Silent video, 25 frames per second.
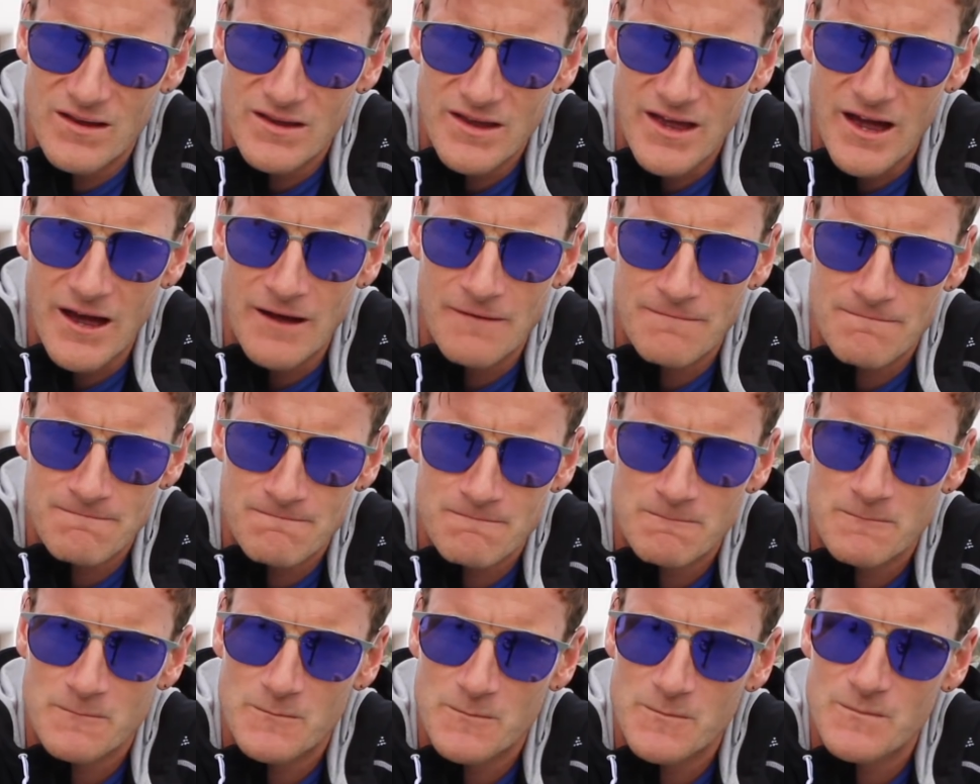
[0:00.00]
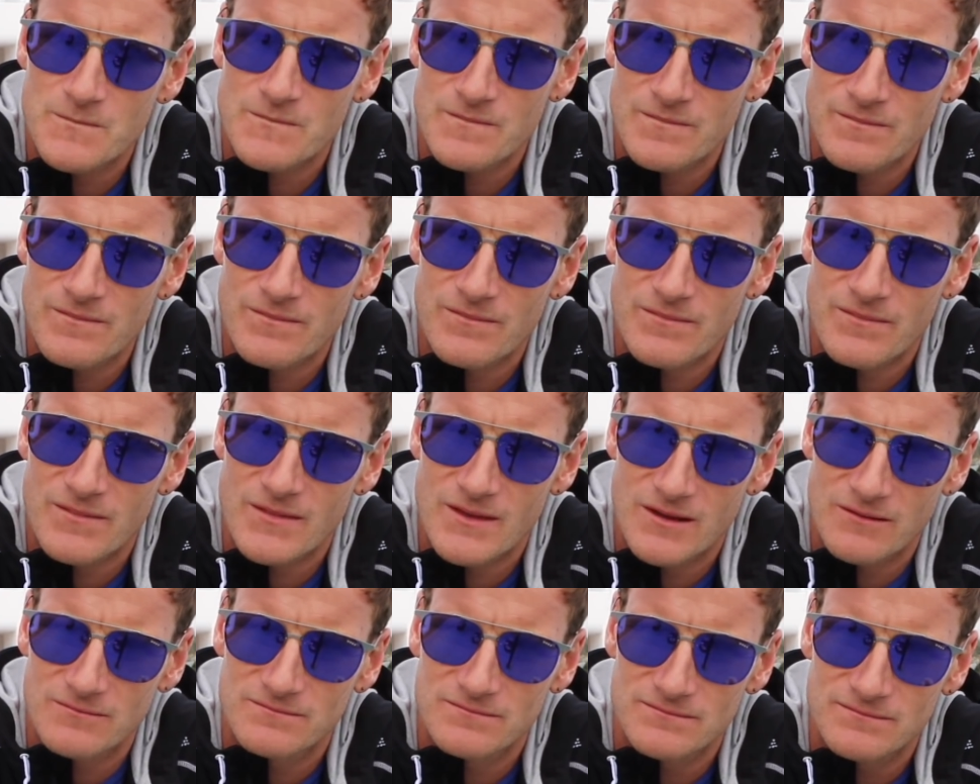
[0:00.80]
You're obviously still with
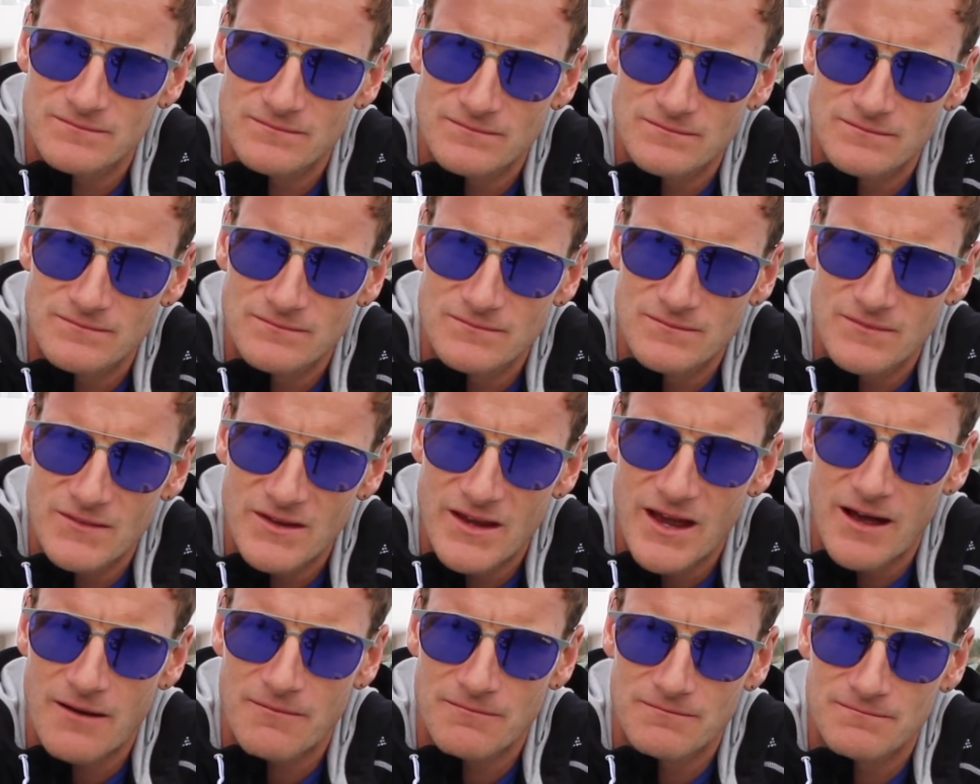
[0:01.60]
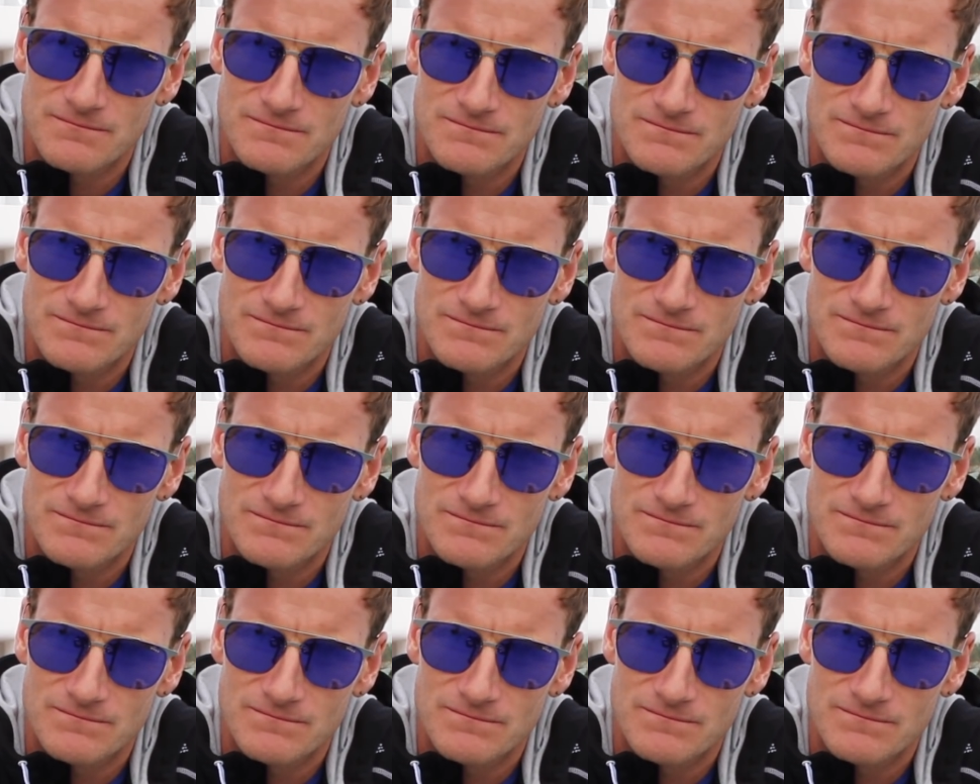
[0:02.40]
BMC VFit.